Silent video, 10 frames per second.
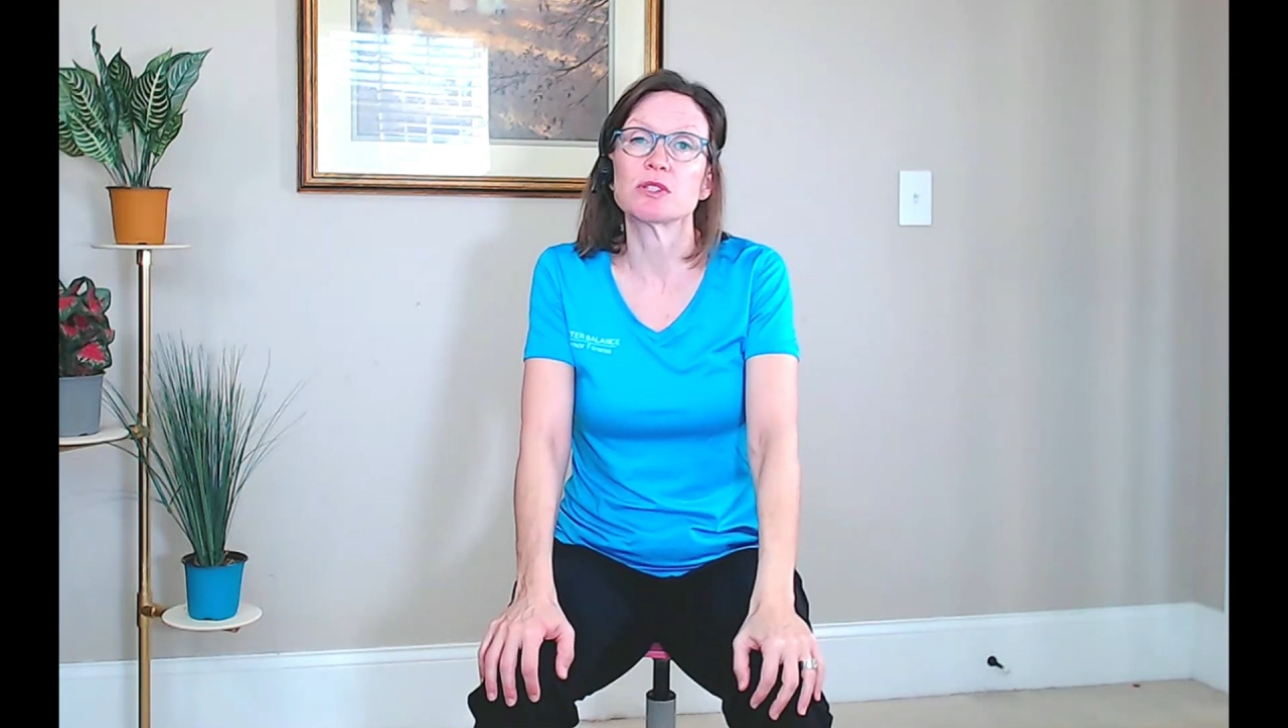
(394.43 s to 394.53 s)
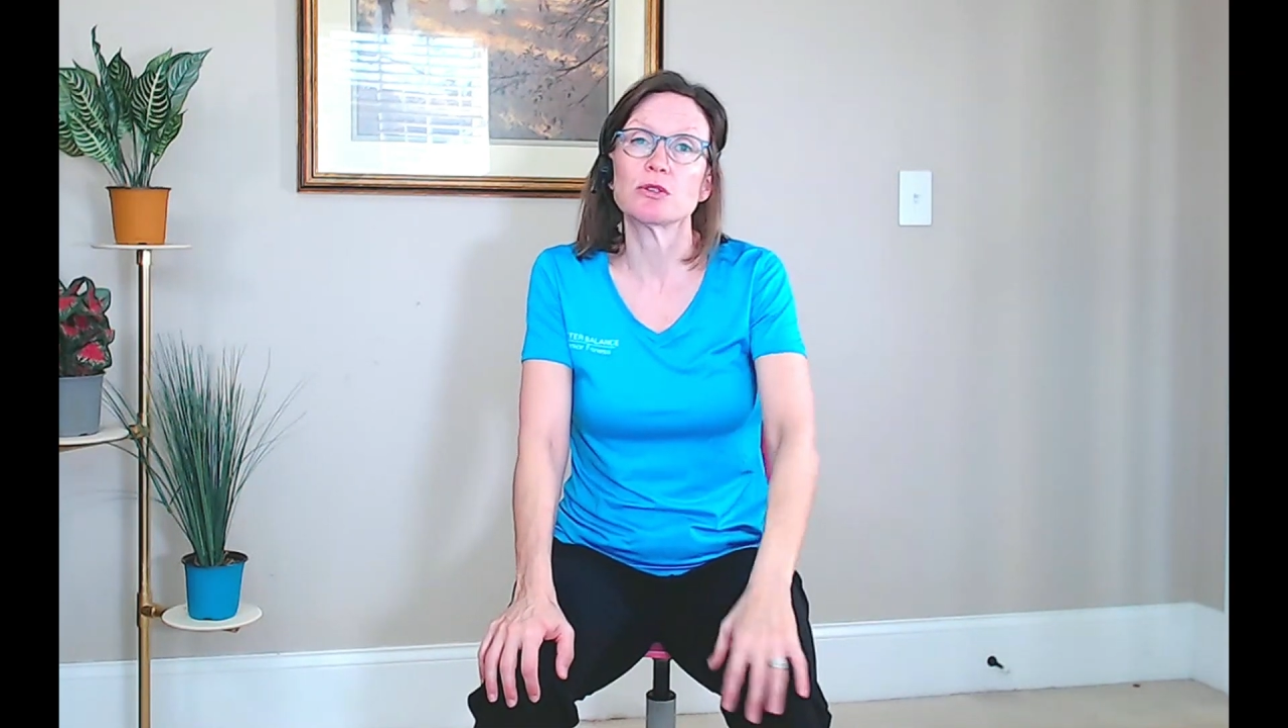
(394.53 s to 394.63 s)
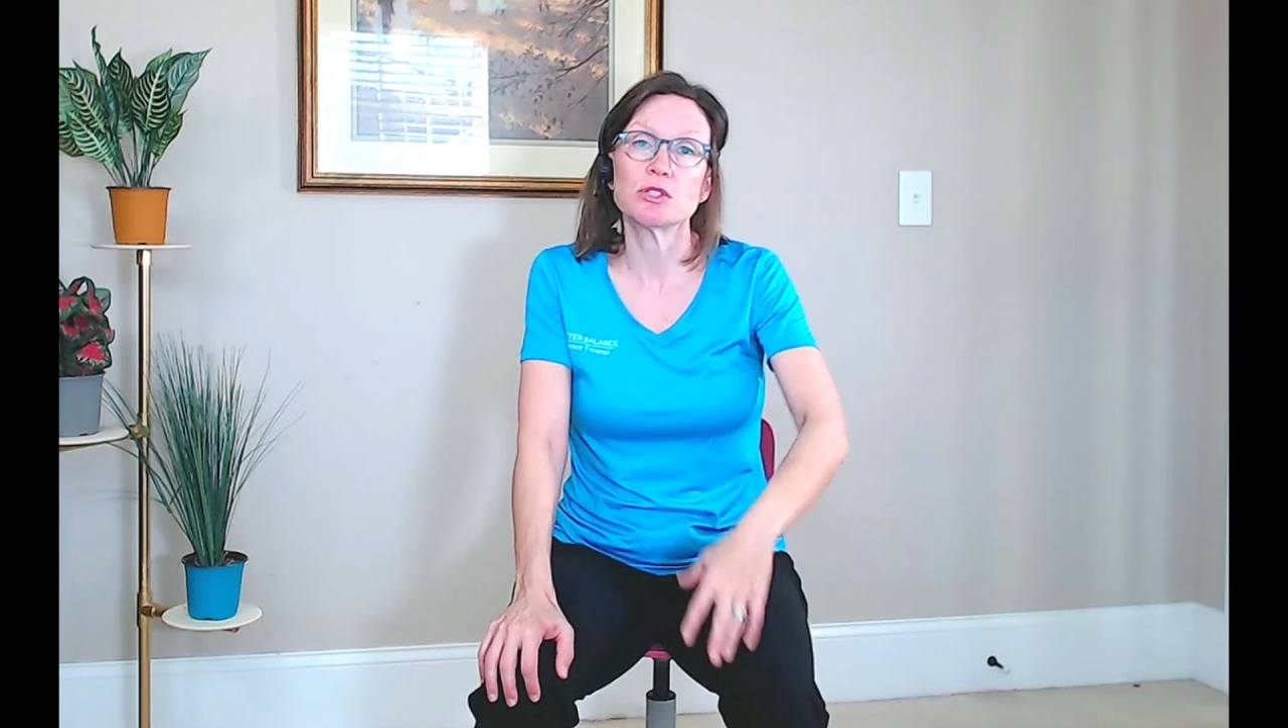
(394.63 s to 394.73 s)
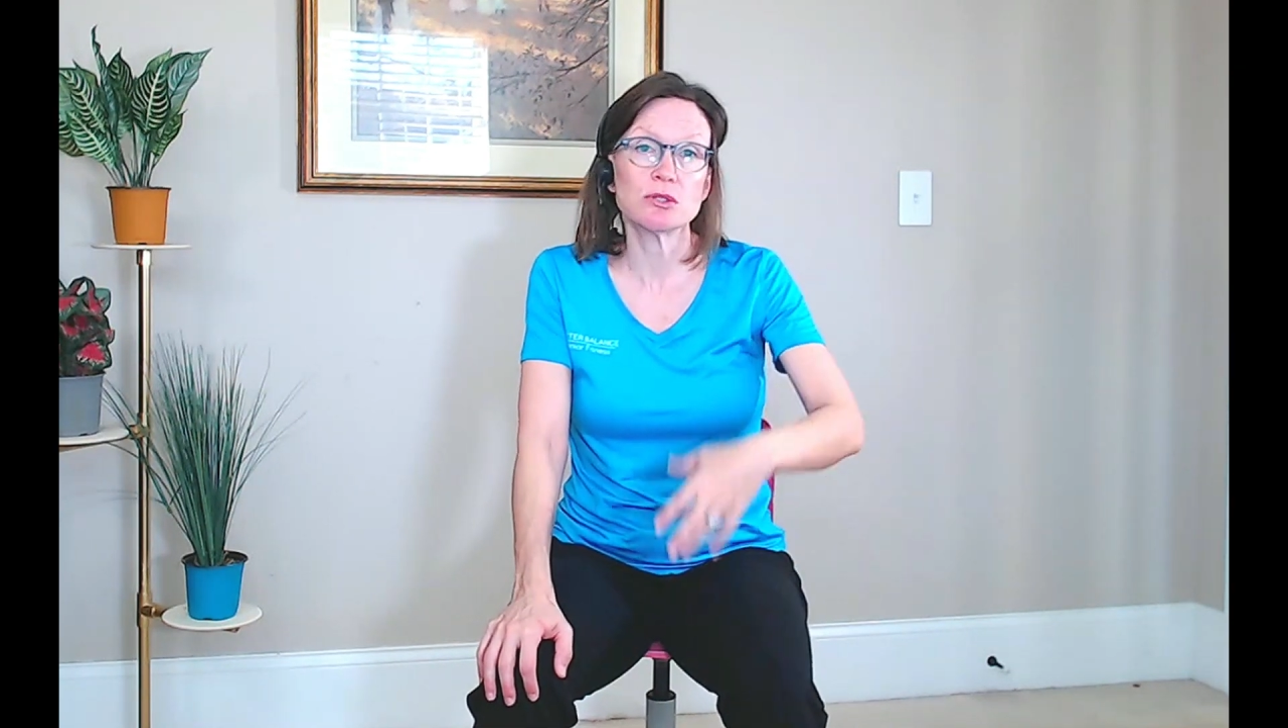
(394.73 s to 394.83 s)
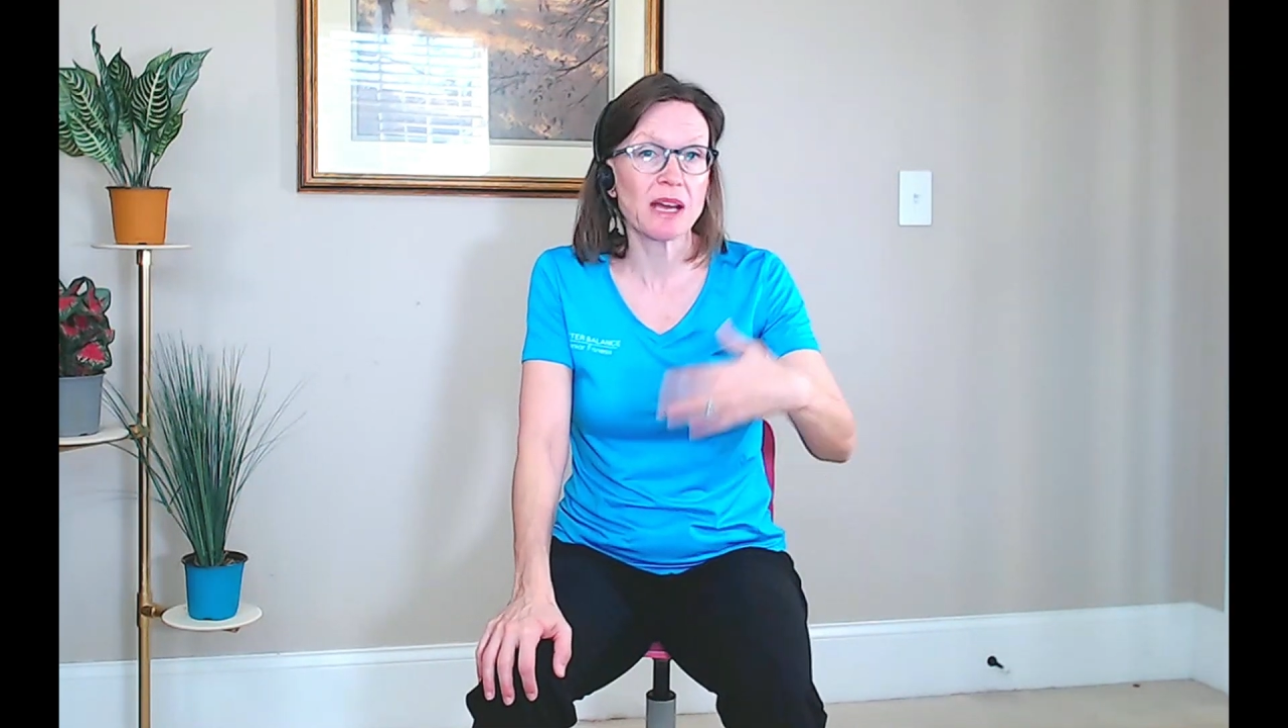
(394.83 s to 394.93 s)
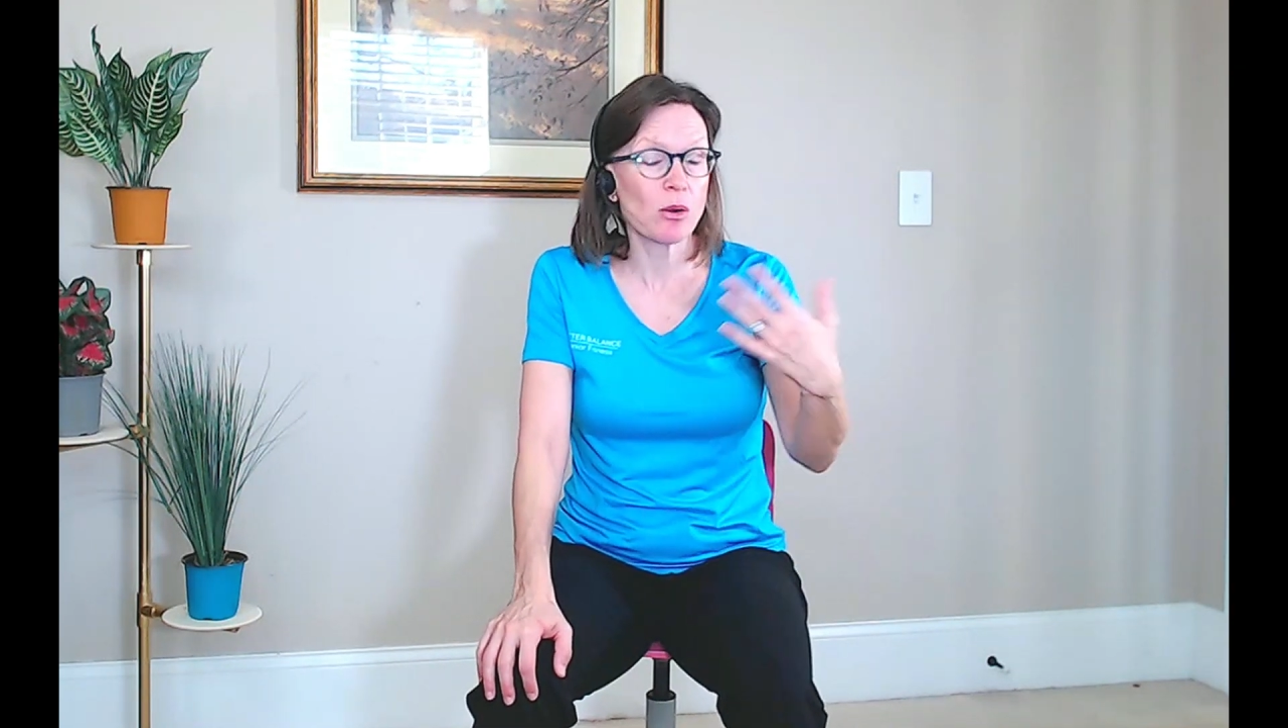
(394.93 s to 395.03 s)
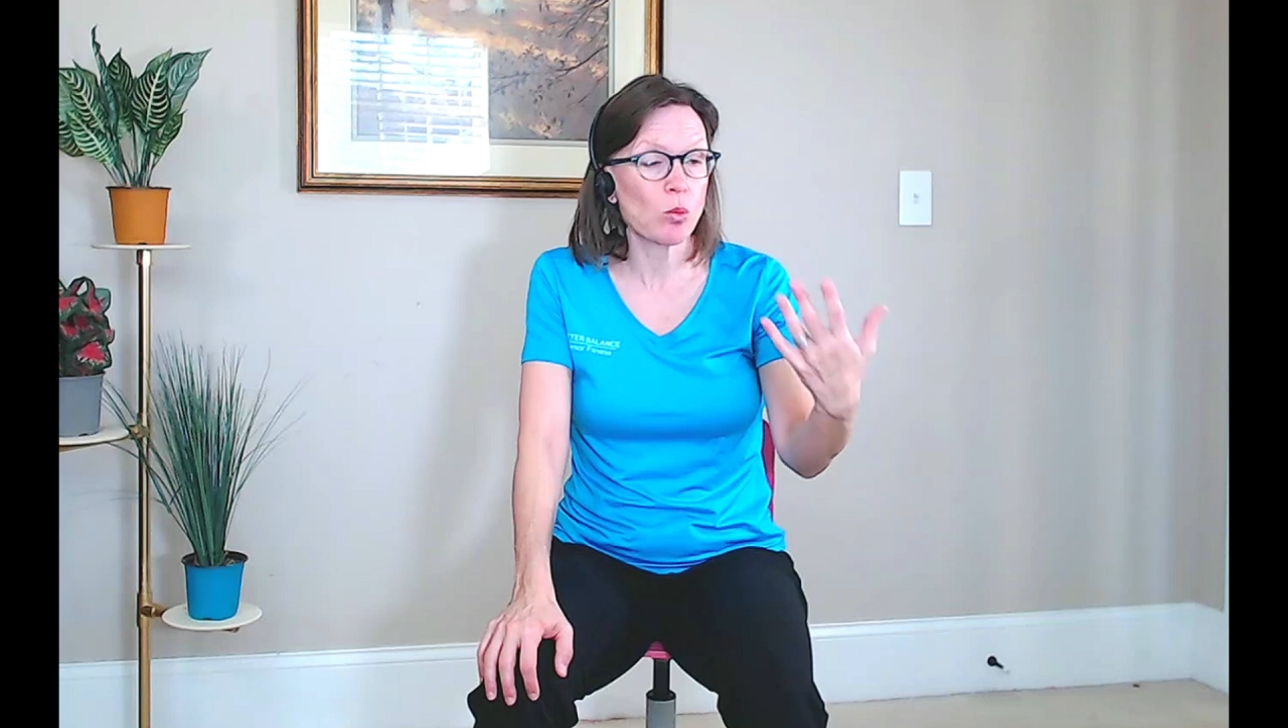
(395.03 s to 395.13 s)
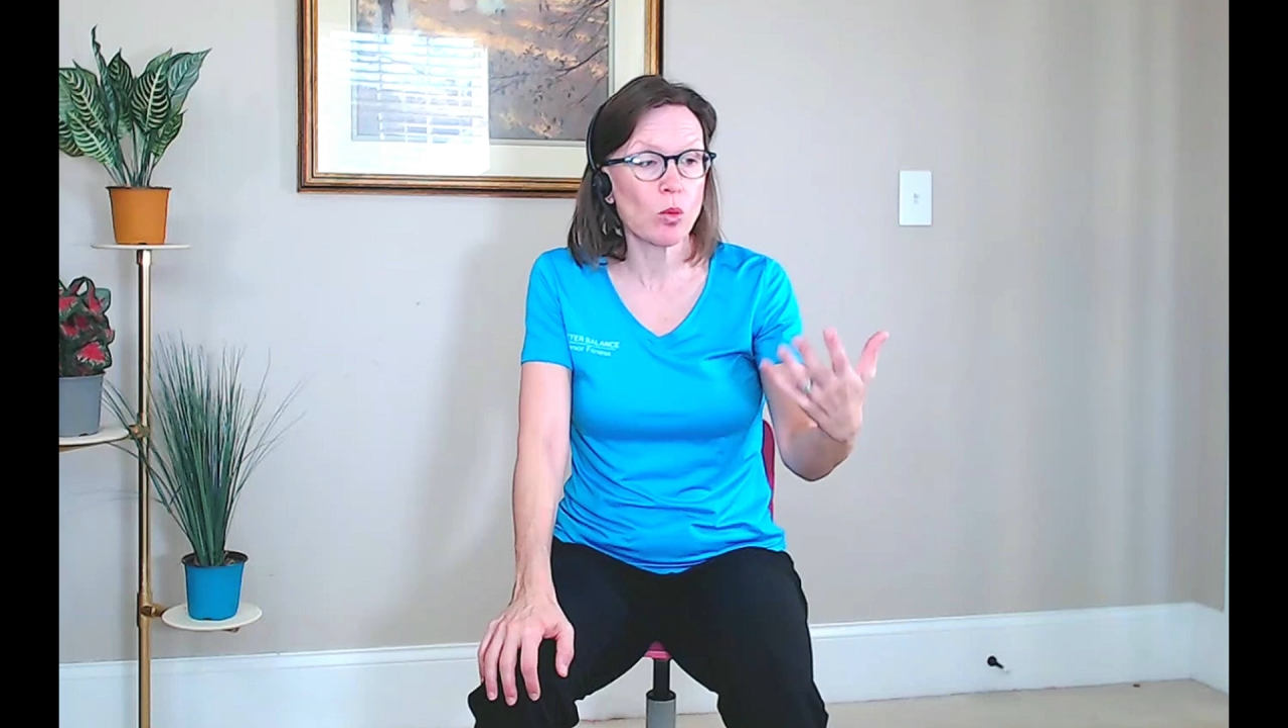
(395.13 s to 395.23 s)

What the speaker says: So do that